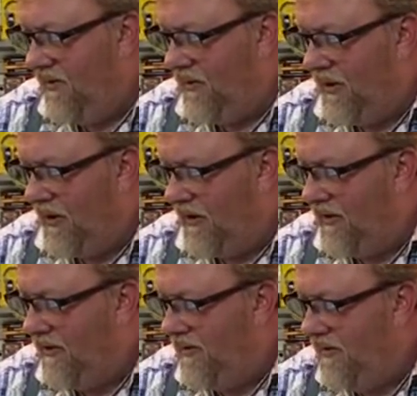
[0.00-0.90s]
God,
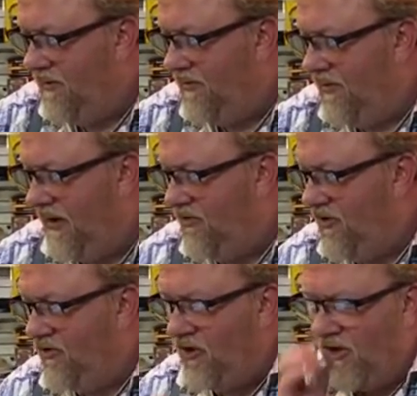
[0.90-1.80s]
hey,
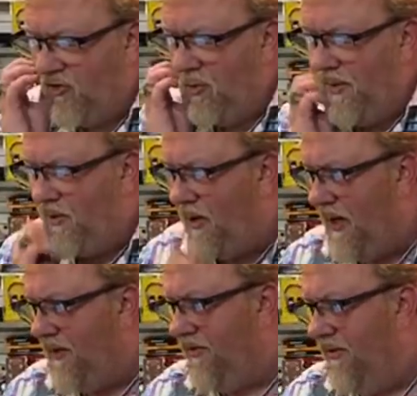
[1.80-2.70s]
Joshua
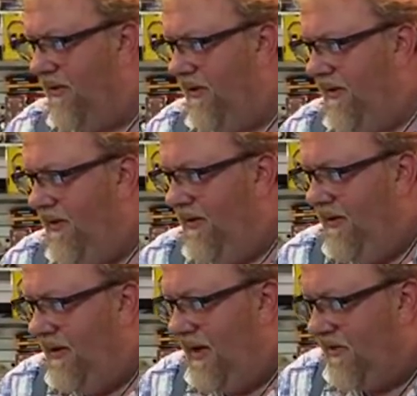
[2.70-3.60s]
McGrath
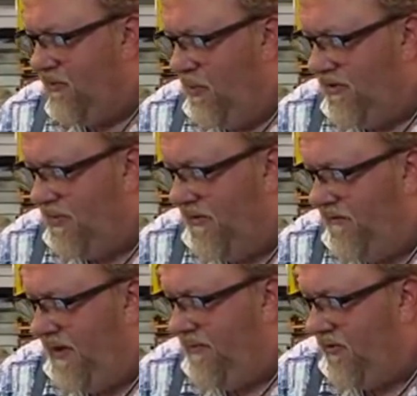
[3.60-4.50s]
asked what's my
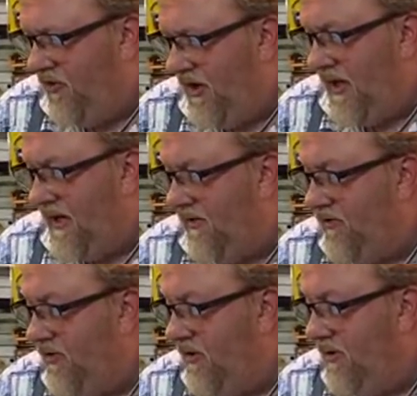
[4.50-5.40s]
favorite Chet Atkins
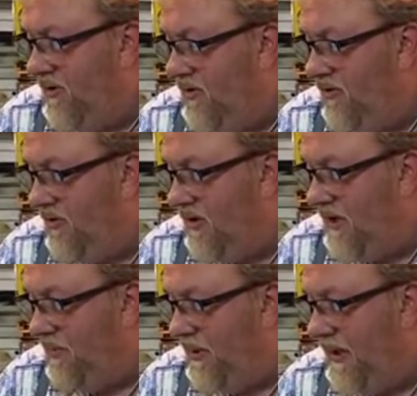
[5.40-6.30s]
tune, and could I
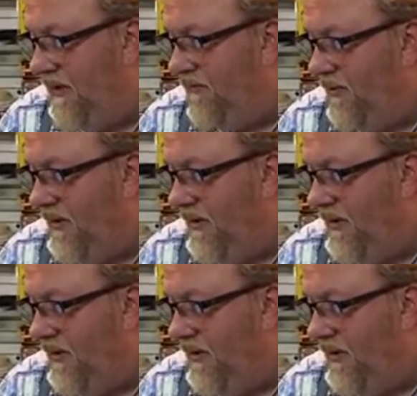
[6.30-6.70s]
play it for